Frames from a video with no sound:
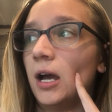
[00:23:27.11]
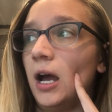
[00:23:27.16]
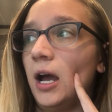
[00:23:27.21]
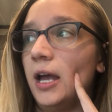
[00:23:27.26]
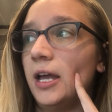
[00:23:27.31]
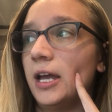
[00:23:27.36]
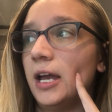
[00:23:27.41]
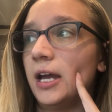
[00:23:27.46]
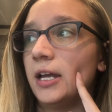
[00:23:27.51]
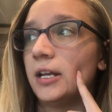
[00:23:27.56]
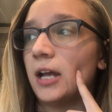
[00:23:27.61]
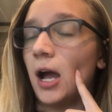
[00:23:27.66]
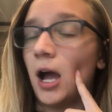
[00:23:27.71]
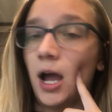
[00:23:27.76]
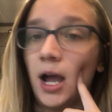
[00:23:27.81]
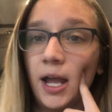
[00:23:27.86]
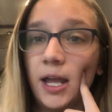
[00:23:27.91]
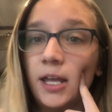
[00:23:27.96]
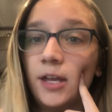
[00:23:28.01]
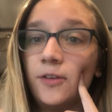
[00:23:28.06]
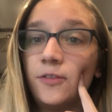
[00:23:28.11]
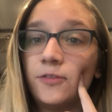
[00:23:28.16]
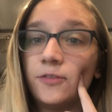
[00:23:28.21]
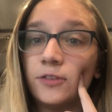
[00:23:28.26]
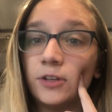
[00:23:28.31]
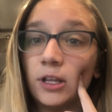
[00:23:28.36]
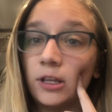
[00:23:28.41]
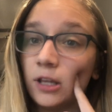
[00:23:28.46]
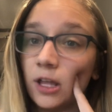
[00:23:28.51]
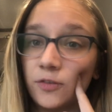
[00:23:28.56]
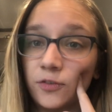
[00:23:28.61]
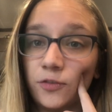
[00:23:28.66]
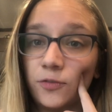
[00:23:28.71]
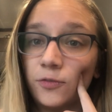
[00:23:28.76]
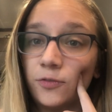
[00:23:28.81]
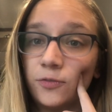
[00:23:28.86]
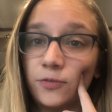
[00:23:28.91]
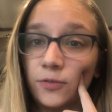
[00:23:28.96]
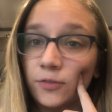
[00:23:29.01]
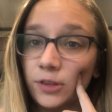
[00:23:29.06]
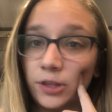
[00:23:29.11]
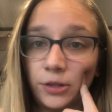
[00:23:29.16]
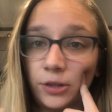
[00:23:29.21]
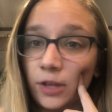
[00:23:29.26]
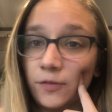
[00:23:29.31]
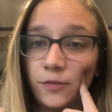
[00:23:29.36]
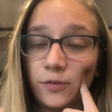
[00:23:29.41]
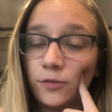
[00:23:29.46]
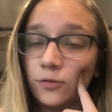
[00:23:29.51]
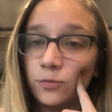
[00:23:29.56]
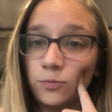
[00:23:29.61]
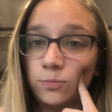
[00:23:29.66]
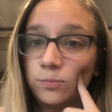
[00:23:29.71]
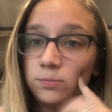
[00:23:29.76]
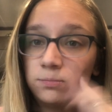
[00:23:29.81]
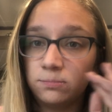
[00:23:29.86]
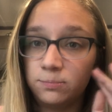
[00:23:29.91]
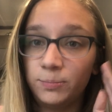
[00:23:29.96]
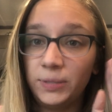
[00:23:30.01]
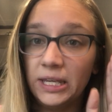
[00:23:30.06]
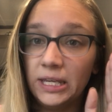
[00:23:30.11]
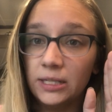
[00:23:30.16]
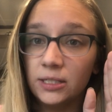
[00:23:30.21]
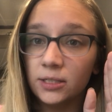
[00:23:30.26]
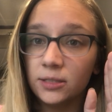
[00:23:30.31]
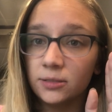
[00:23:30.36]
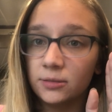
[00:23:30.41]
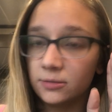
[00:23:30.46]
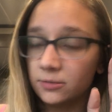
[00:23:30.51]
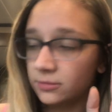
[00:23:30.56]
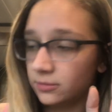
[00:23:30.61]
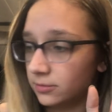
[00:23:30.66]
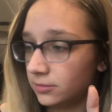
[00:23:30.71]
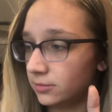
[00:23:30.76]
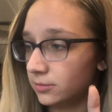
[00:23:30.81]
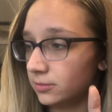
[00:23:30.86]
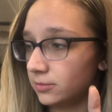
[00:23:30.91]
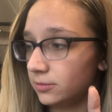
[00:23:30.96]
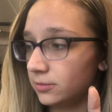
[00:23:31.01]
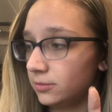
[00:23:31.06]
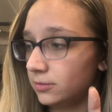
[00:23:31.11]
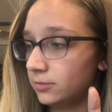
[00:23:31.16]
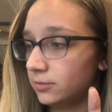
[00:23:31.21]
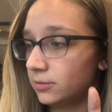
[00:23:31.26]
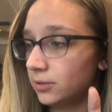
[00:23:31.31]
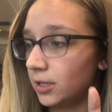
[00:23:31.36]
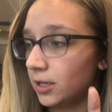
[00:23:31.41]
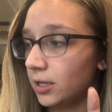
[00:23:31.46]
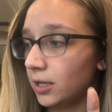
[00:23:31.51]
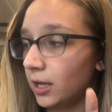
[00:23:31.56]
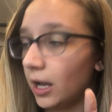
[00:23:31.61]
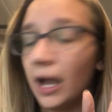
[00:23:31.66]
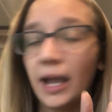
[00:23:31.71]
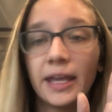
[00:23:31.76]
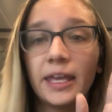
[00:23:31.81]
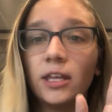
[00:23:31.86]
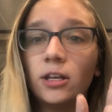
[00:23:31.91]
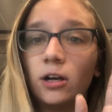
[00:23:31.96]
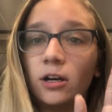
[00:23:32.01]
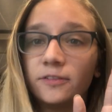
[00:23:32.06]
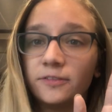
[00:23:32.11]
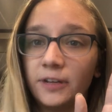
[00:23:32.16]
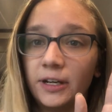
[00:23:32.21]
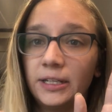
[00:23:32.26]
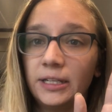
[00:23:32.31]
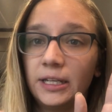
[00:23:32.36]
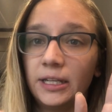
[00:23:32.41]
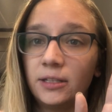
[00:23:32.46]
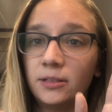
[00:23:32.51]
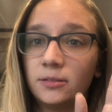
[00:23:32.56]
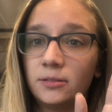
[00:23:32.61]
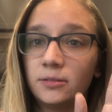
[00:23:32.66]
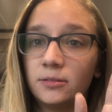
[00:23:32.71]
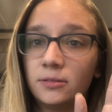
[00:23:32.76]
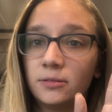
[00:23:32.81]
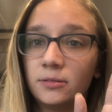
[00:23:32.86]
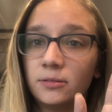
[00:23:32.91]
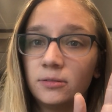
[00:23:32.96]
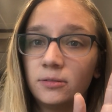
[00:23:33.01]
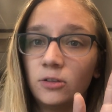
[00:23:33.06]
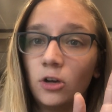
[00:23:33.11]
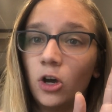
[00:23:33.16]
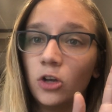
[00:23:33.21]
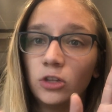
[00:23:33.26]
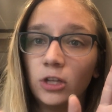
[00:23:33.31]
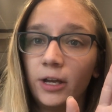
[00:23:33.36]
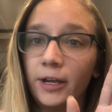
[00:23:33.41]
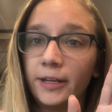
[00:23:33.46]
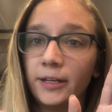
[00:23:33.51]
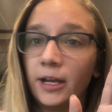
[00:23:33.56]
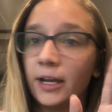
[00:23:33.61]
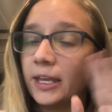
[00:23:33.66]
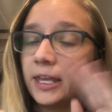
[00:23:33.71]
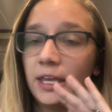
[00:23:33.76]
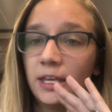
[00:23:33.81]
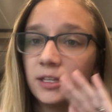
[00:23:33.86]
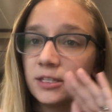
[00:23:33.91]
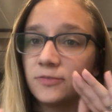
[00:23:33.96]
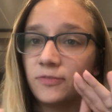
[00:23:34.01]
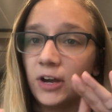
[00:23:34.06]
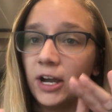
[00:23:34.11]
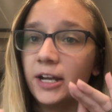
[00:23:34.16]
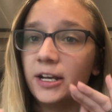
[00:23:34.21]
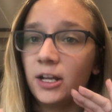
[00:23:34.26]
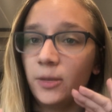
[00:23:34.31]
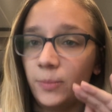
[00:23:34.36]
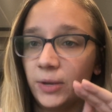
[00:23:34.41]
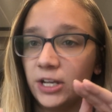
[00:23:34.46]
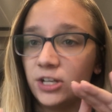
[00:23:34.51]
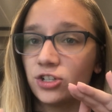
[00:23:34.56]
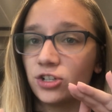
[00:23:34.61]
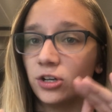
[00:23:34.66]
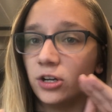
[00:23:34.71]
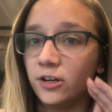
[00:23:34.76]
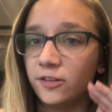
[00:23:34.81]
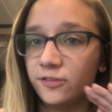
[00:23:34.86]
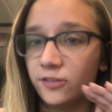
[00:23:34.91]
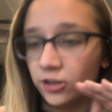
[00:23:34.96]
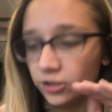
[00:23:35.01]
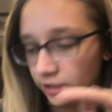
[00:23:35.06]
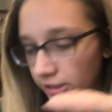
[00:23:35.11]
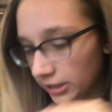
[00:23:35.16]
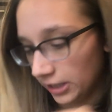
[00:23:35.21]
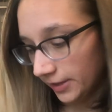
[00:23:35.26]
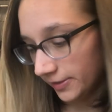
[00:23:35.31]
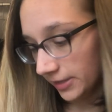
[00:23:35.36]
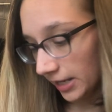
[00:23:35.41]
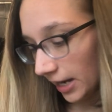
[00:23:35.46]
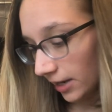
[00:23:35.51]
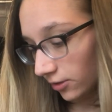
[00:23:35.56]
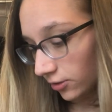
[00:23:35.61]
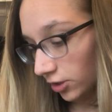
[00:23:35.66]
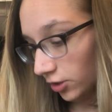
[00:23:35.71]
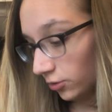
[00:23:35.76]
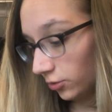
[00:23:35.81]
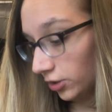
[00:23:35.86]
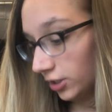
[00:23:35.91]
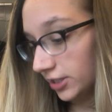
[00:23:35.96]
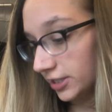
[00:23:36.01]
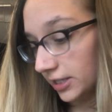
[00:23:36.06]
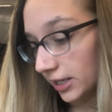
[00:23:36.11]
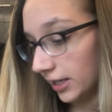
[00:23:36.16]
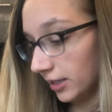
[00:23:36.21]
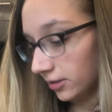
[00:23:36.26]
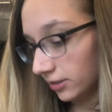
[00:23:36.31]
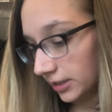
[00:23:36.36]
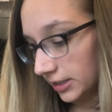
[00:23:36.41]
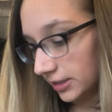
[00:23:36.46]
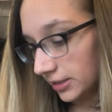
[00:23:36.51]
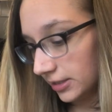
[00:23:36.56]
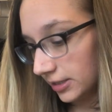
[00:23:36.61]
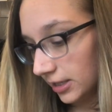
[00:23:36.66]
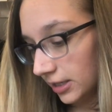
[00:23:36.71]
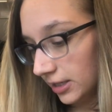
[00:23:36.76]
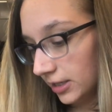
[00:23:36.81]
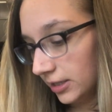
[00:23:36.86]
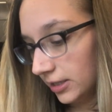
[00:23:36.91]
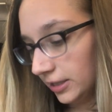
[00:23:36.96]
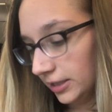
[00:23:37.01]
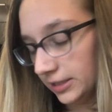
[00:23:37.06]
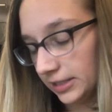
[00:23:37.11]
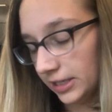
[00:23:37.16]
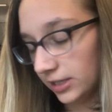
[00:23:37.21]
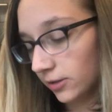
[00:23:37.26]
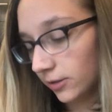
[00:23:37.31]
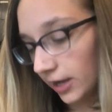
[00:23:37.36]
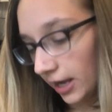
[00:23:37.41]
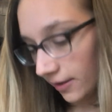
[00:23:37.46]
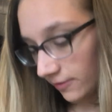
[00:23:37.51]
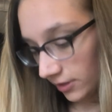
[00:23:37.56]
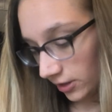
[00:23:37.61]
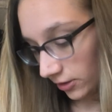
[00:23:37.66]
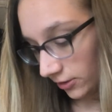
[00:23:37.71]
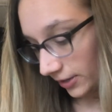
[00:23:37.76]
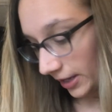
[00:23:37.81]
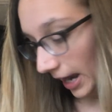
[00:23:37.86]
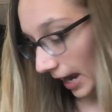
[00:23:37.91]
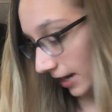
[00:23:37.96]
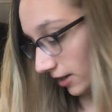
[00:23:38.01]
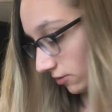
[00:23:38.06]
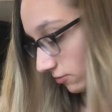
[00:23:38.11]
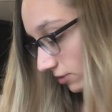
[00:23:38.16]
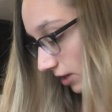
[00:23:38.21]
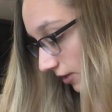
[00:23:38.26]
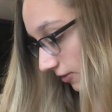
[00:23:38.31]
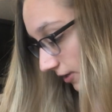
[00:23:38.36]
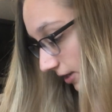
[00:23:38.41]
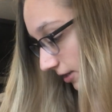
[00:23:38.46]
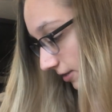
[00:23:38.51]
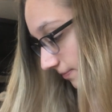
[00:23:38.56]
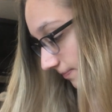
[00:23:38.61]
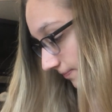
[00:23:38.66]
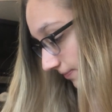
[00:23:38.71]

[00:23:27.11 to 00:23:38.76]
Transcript: And for the love of Pete, I cannot find it online. I can't find a picture of Falling Leaves. I don't know who the designer is because I don't have the other thing. I know nothing.